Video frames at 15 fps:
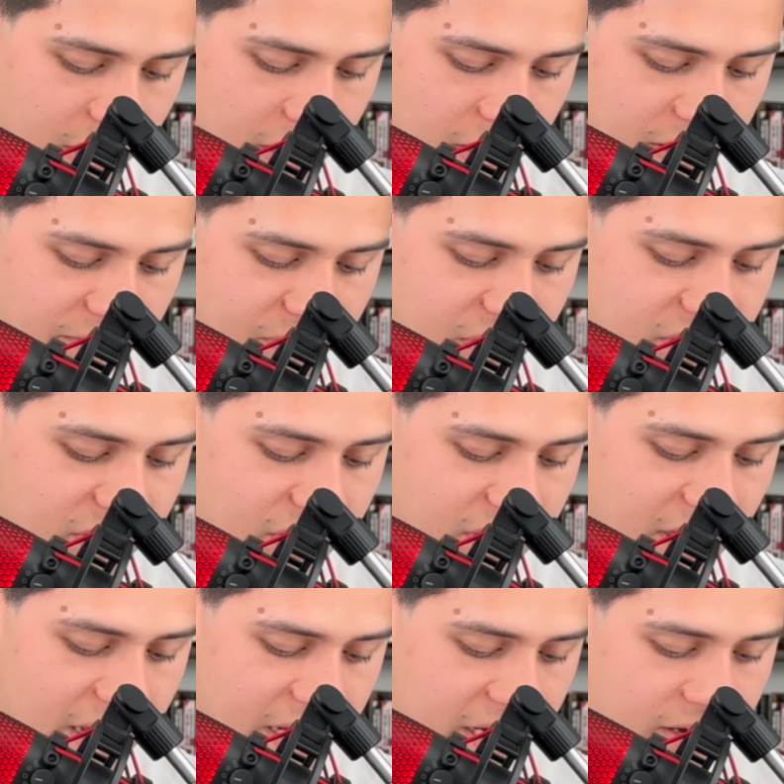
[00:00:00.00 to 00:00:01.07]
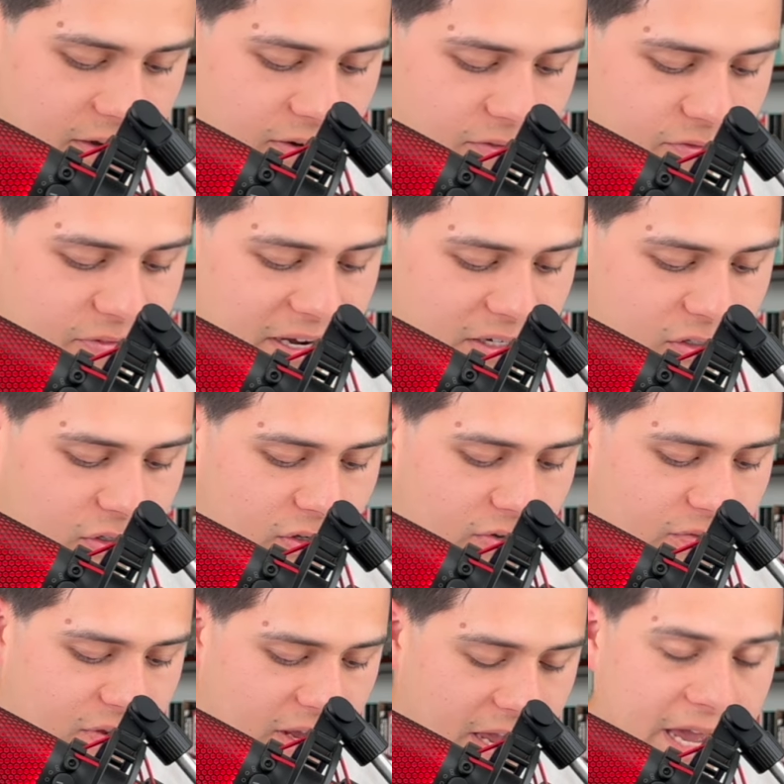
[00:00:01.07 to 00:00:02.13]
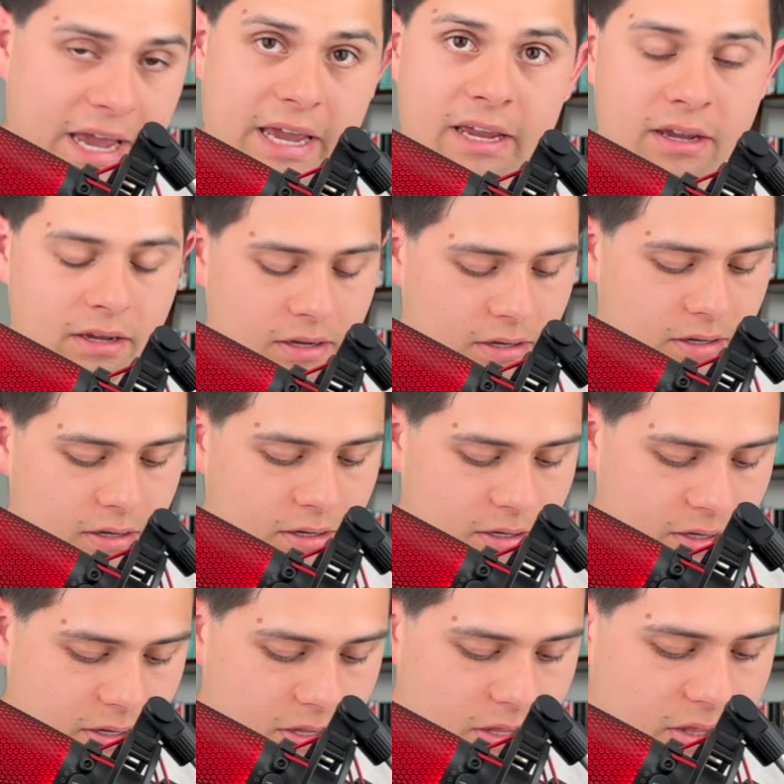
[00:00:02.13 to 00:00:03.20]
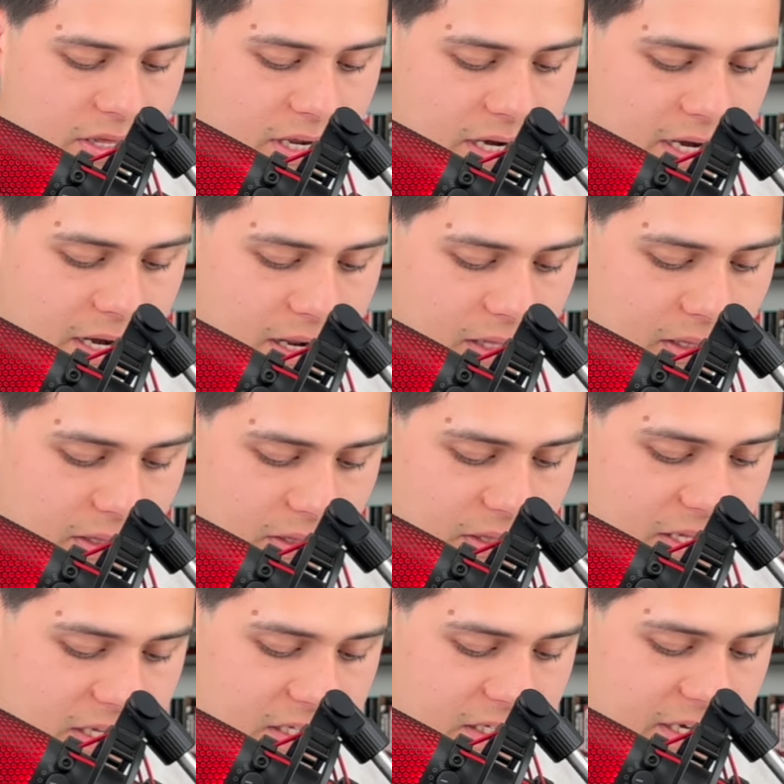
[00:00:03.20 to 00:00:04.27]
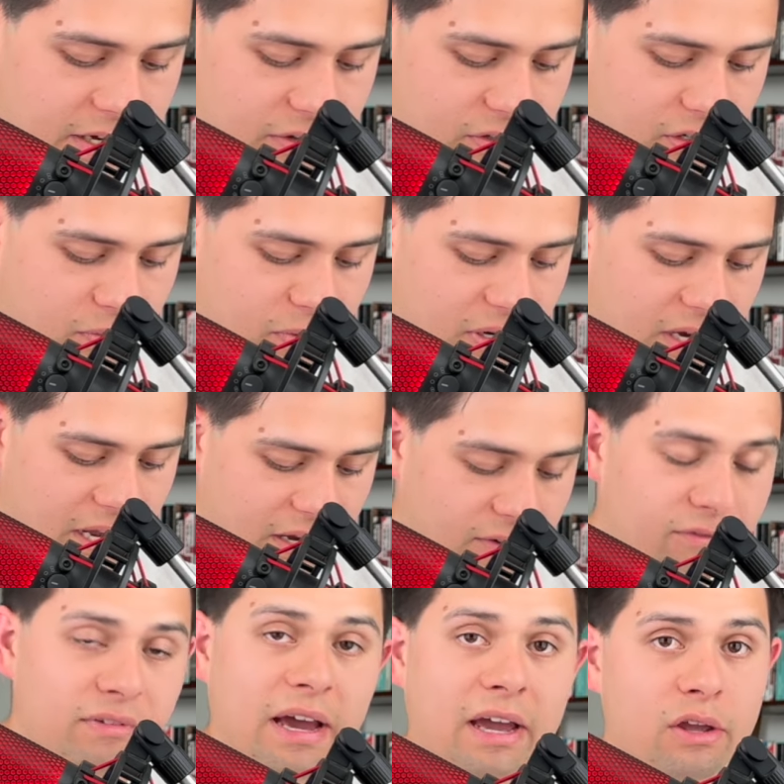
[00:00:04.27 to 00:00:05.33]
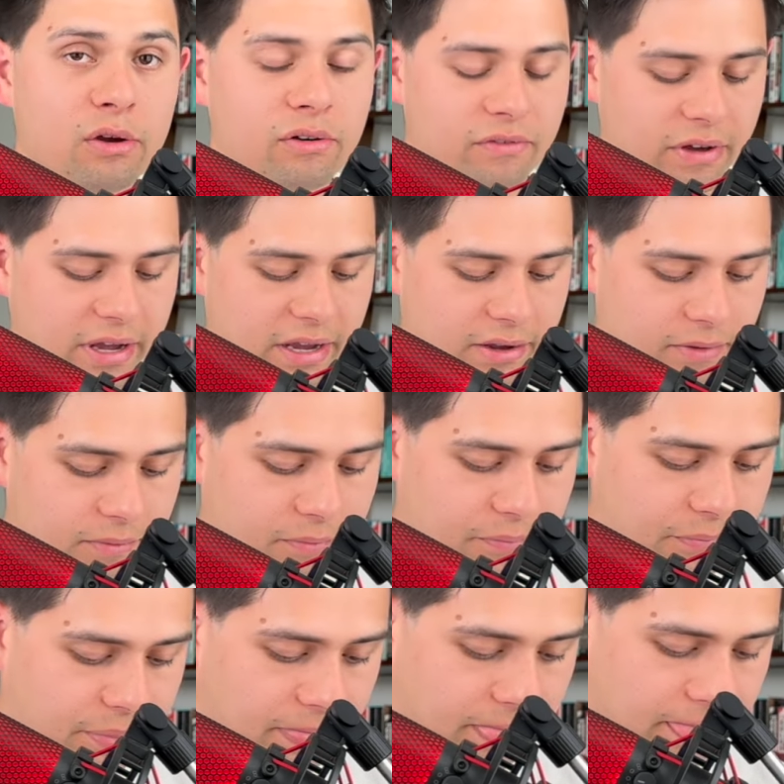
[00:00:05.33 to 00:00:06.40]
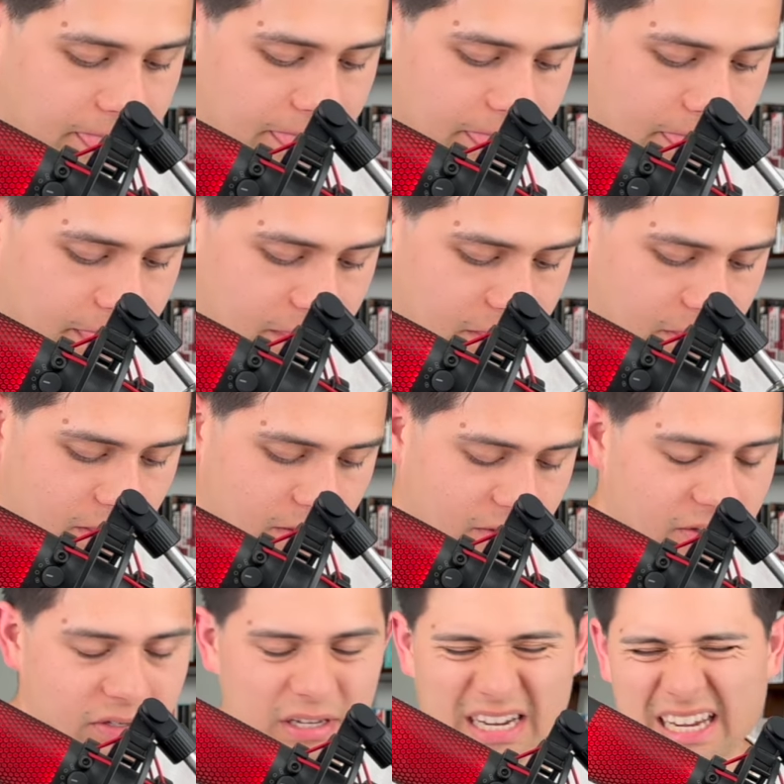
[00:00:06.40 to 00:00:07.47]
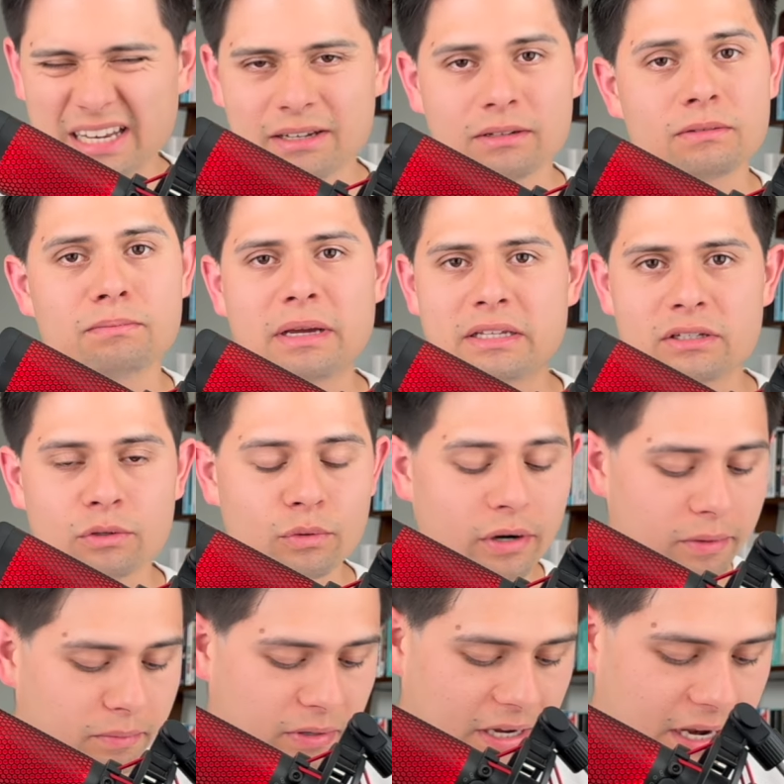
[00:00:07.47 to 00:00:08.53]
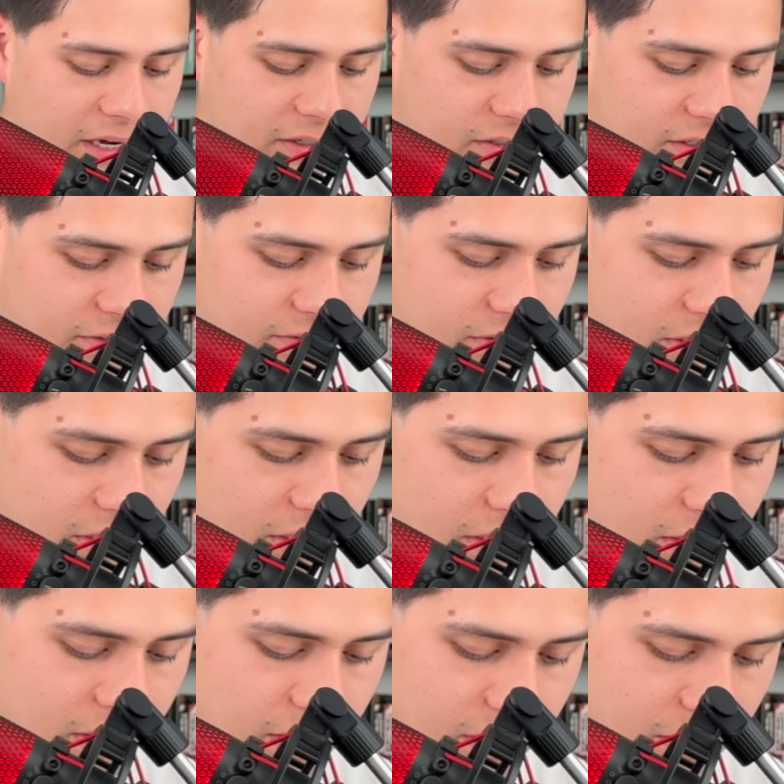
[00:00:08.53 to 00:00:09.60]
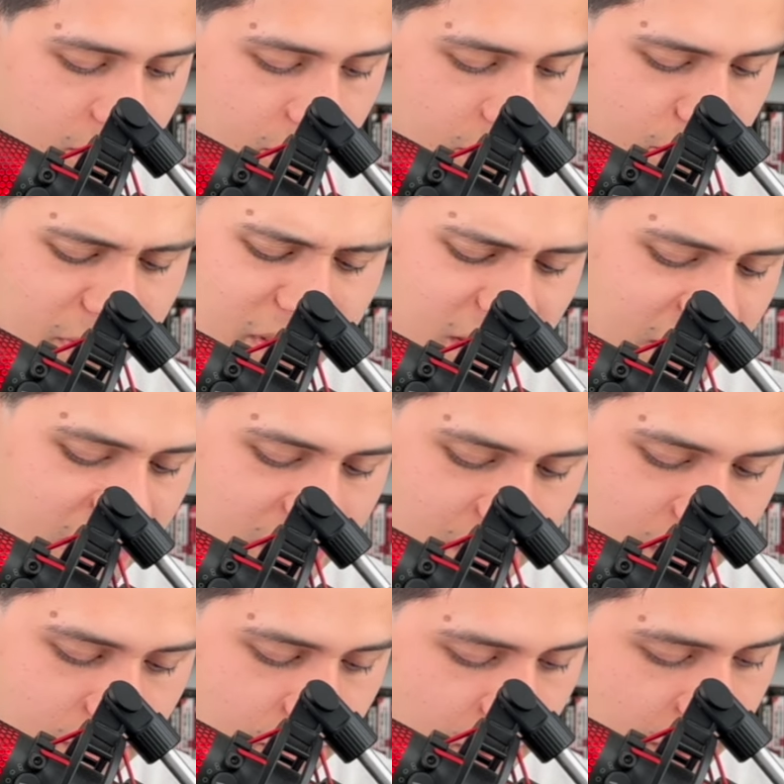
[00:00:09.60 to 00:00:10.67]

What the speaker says: if this is an eigenvector of A, then this here is going to be an eigenvalue of A. This is, again, basic quantum mechanics stuff. The reason I said